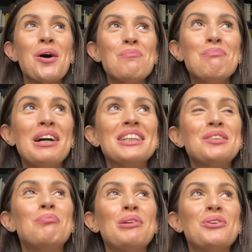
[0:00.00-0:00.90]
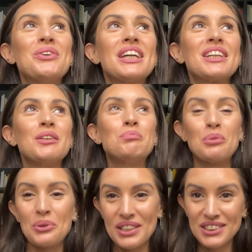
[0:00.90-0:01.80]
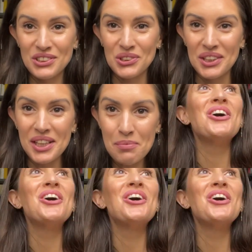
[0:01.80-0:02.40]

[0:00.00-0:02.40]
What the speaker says: mind-blowing press trips.